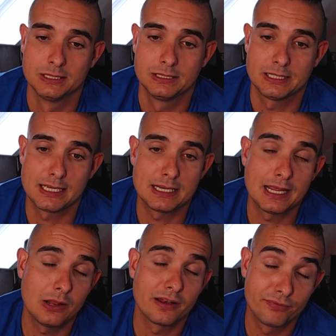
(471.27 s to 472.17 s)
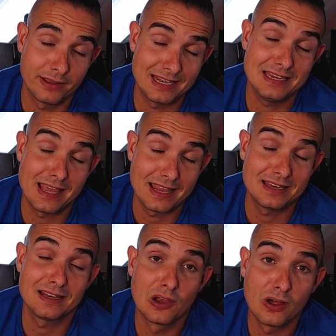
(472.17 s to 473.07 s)
And in the end, in
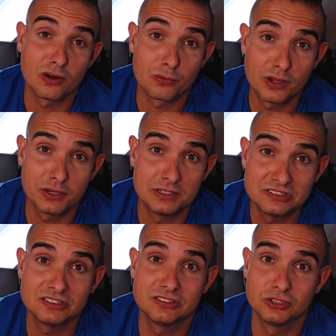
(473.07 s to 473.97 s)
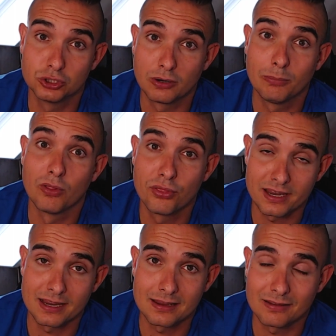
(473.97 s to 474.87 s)
the long run, this is a durable
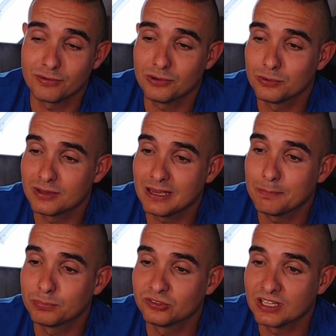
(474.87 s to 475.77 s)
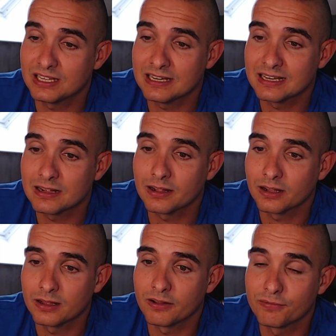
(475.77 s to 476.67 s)
thing. If you keep stating
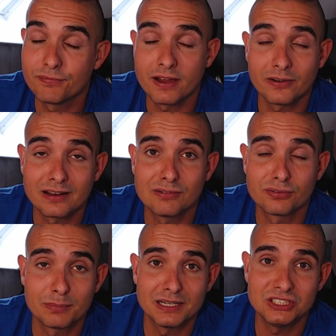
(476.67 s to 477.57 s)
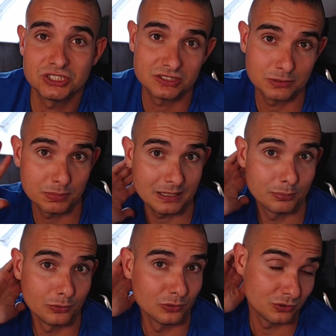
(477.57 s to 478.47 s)
fair information to
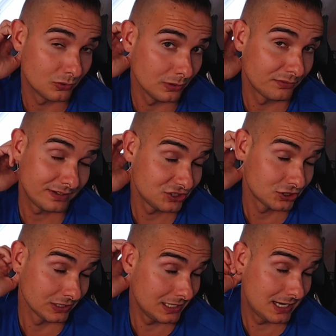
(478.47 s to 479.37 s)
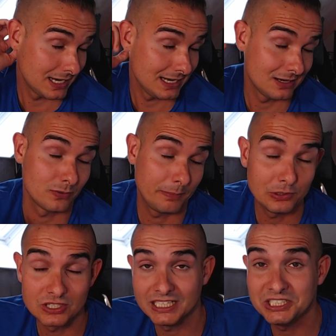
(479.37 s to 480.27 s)
people, you will eventually gain a
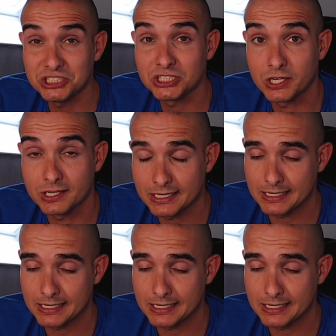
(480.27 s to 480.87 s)
reputation on it.